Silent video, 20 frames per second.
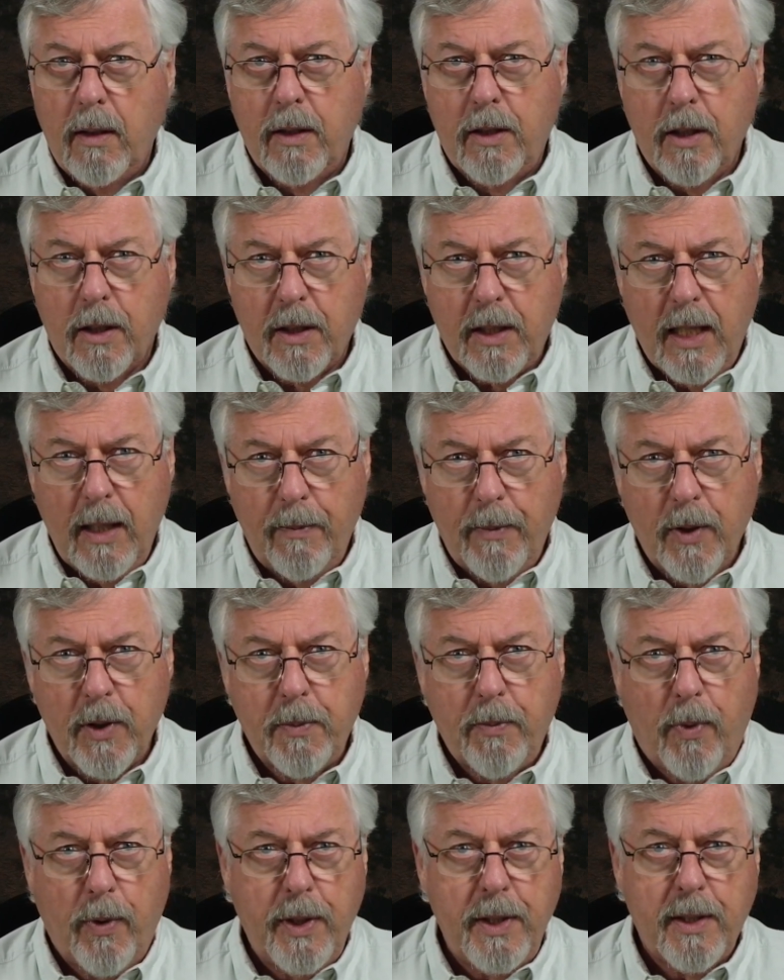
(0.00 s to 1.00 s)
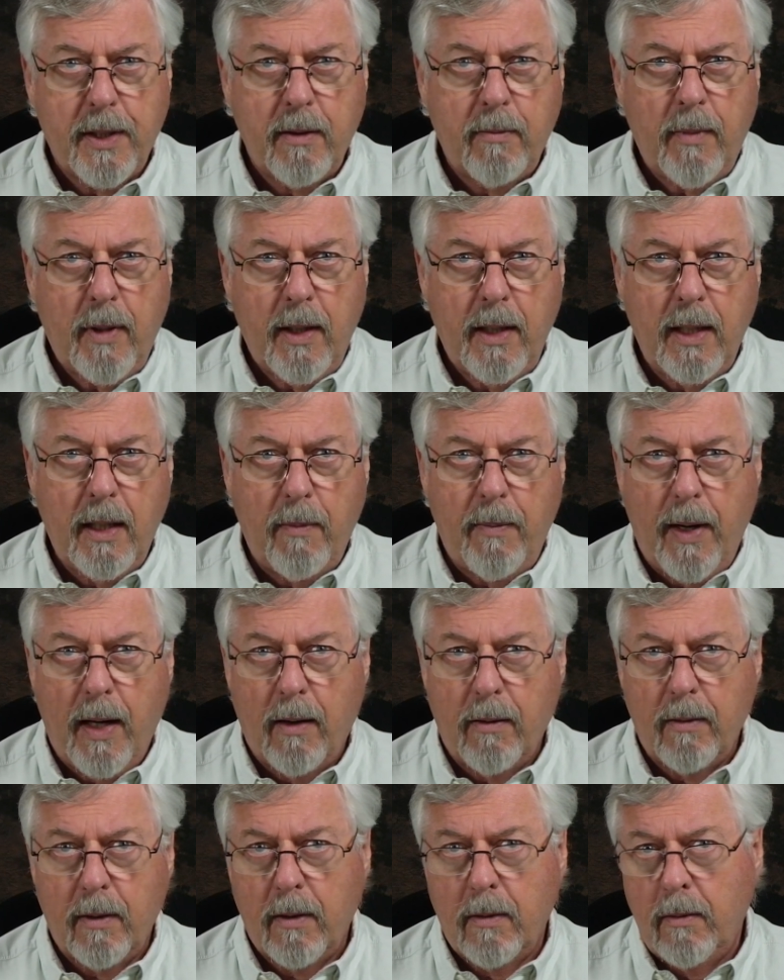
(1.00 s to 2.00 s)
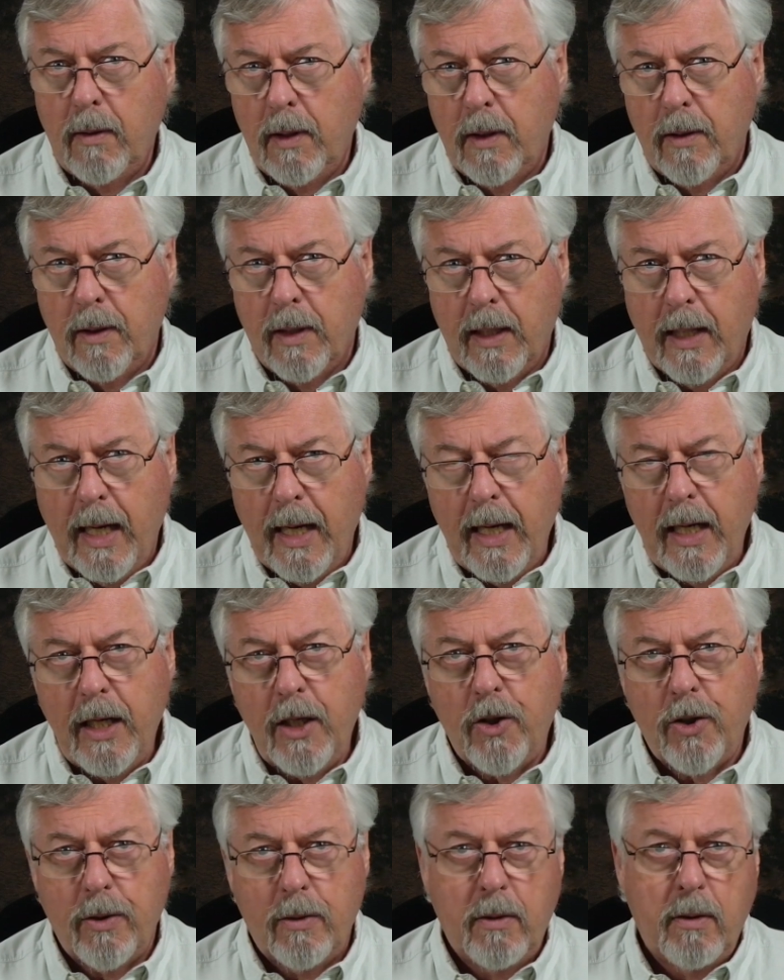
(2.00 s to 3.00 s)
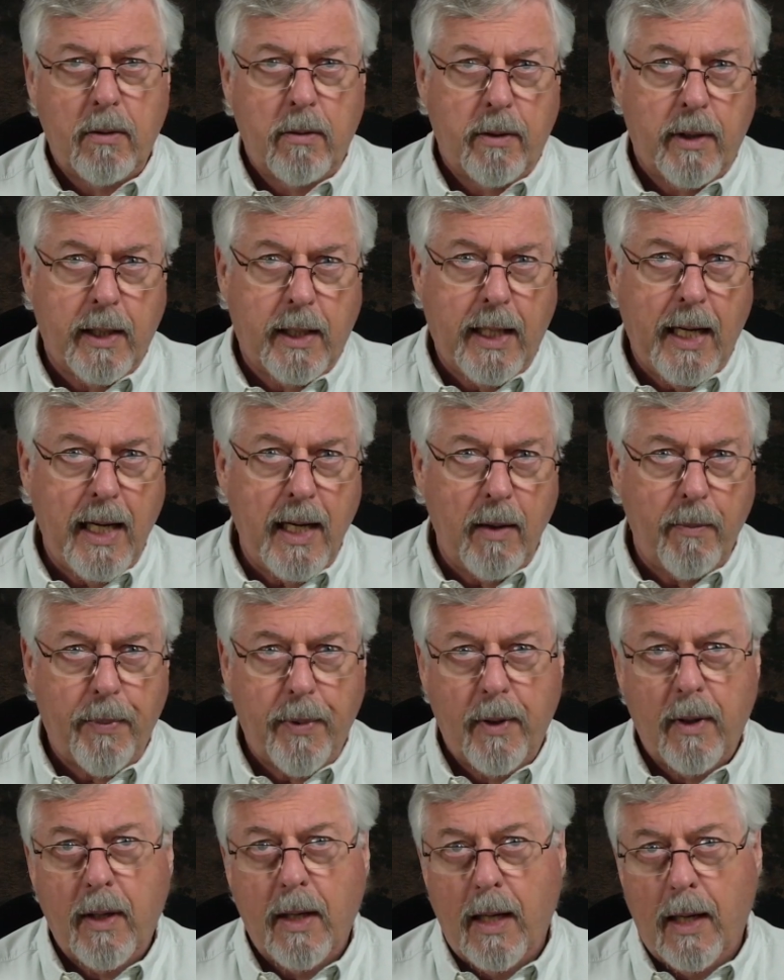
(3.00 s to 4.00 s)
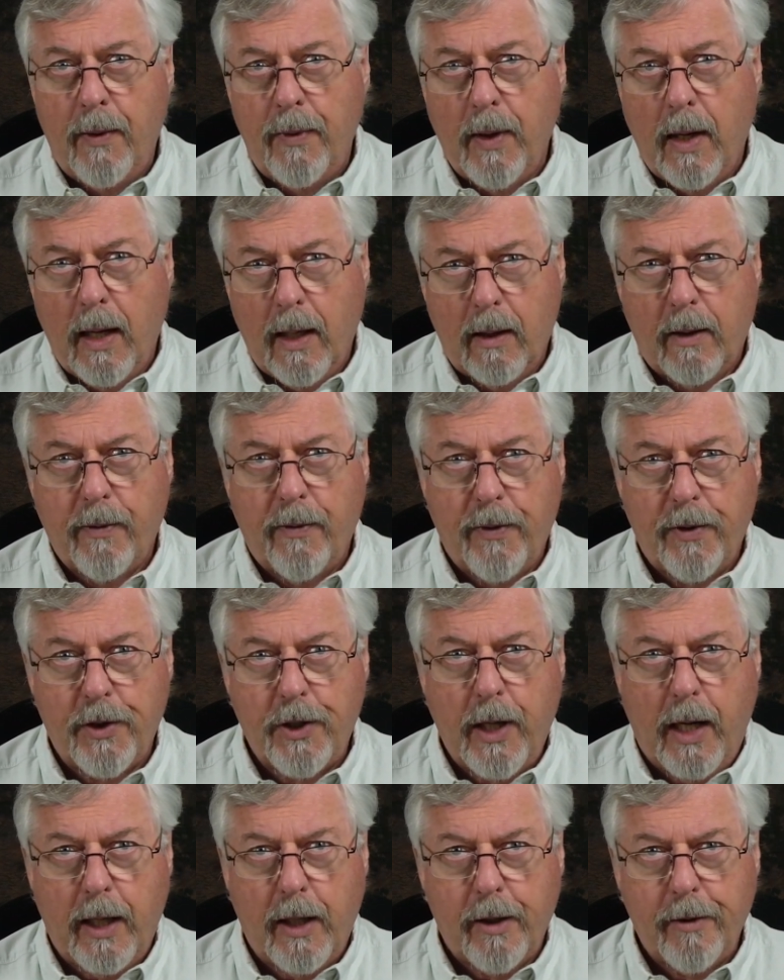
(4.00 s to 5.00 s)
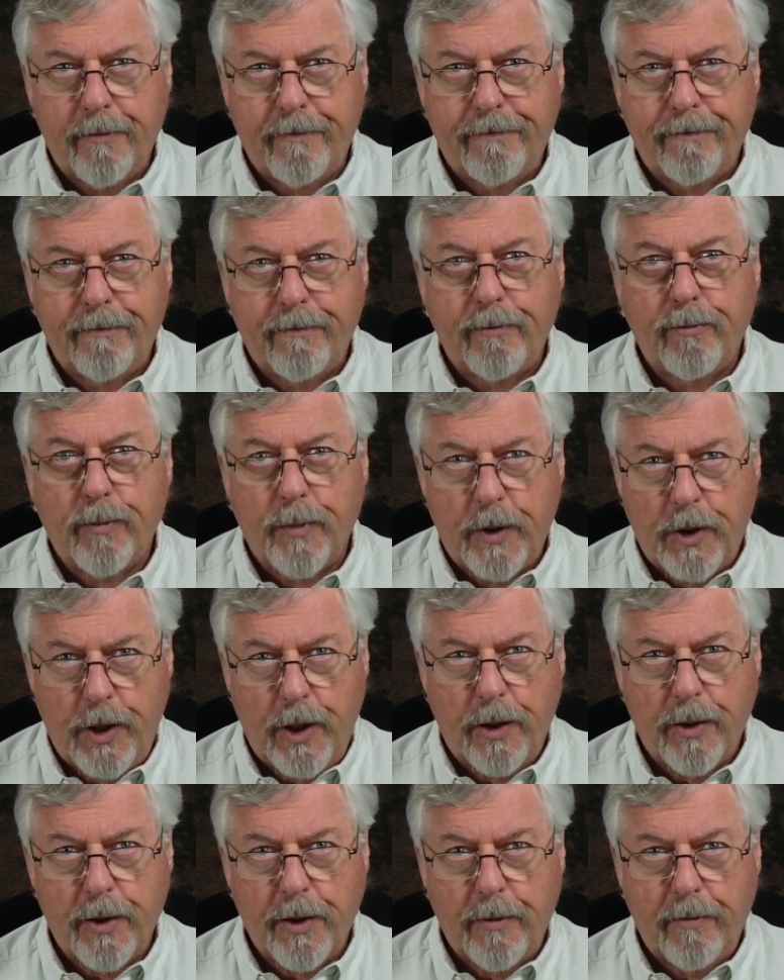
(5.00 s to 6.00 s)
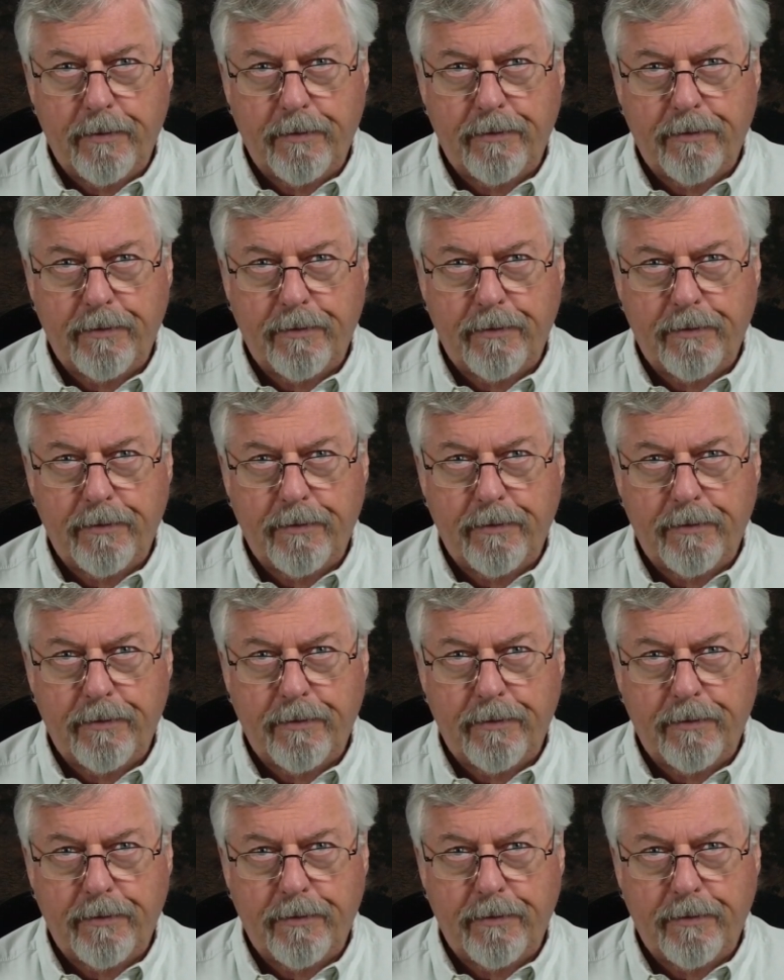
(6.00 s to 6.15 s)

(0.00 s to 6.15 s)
Just keep those points in mind about the gauge, the gape, and the length of the shank. Cheers.